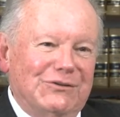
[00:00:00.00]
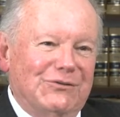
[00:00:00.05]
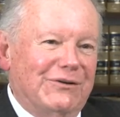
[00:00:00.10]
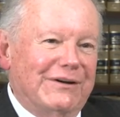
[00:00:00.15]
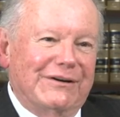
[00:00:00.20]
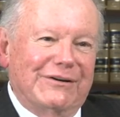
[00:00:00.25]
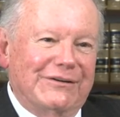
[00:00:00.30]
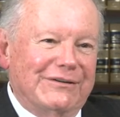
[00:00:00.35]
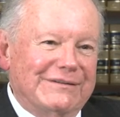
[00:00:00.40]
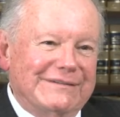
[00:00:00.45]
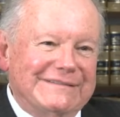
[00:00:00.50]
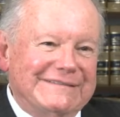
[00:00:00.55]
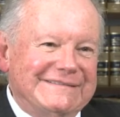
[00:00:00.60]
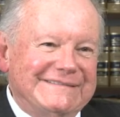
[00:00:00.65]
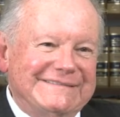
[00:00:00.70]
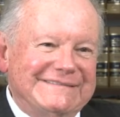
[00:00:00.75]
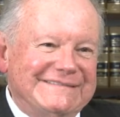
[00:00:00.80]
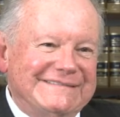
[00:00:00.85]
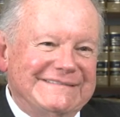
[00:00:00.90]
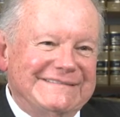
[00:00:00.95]
lawyer.
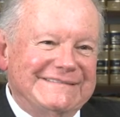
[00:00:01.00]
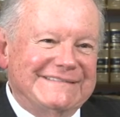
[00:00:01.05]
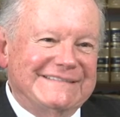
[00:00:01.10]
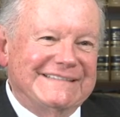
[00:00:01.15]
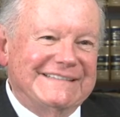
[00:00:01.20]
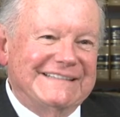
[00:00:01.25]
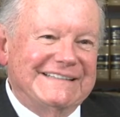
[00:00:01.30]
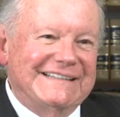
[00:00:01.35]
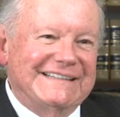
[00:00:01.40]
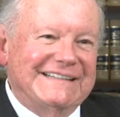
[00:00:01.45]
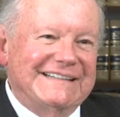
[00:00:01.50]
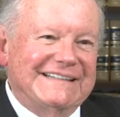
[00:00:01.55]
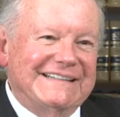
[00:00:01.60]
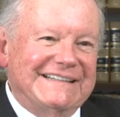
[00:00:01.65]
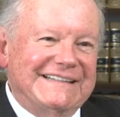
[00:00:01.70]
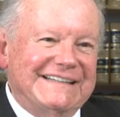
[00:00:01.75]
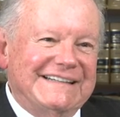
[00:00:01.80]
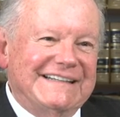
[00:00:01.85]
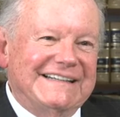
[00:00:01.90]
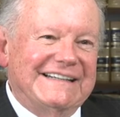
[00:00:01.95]
That's a,
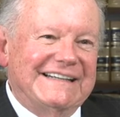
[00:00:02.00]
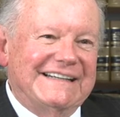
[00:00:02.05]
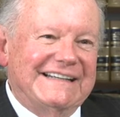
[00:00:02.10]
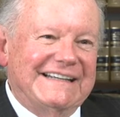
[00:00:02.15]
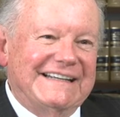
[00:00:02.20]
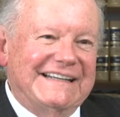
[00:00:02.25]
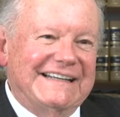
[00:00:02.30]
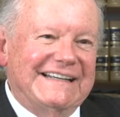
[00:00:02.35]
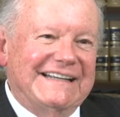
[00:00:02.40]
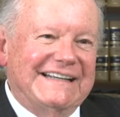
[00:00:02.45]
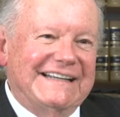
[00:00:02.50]
that's really quite a